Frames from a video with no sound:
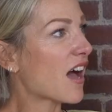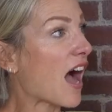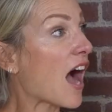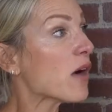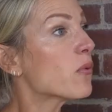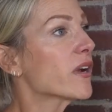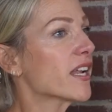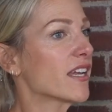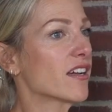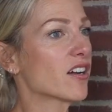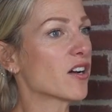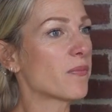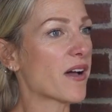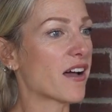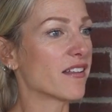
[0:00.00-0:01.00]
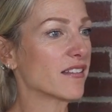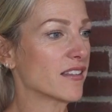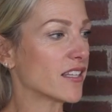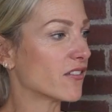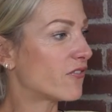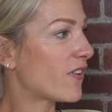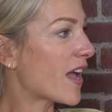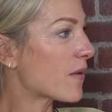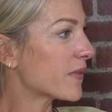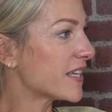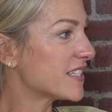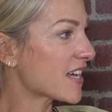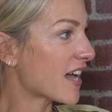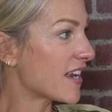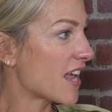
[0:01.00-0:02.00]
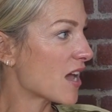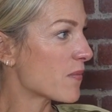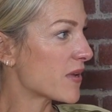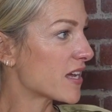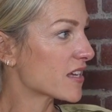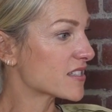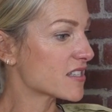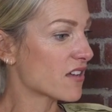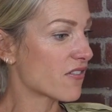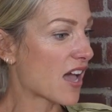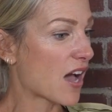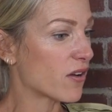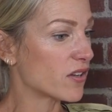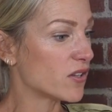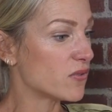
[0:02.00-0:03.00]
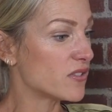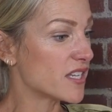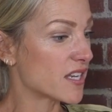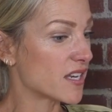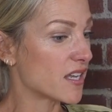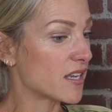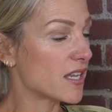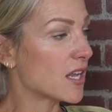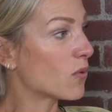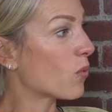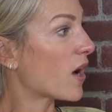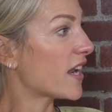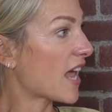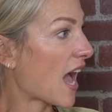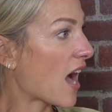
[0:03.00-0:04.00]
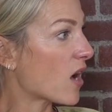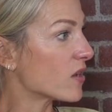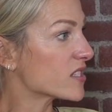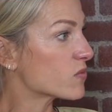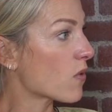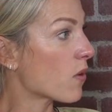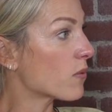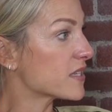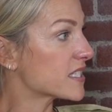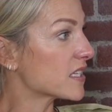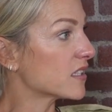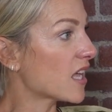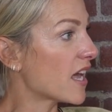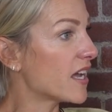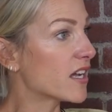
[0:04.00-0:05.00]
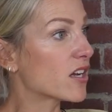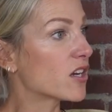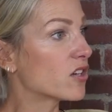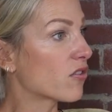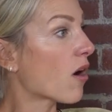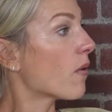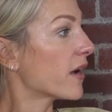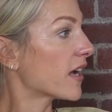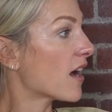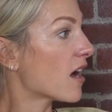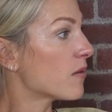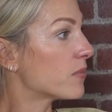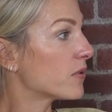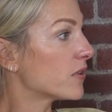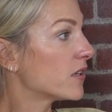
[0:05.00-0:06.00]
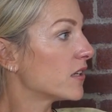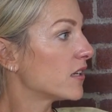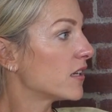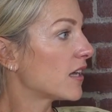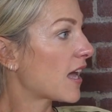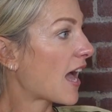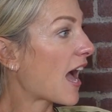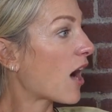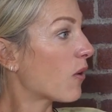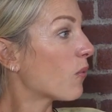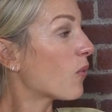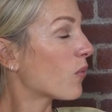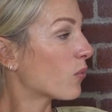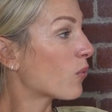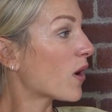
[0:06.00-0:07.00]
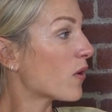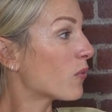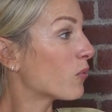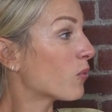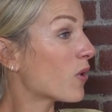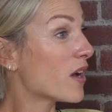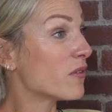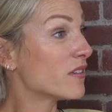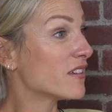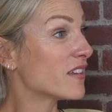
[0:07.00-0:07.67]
I want to hear about the family dynamics of how you did it in one house. What was it like growing up? What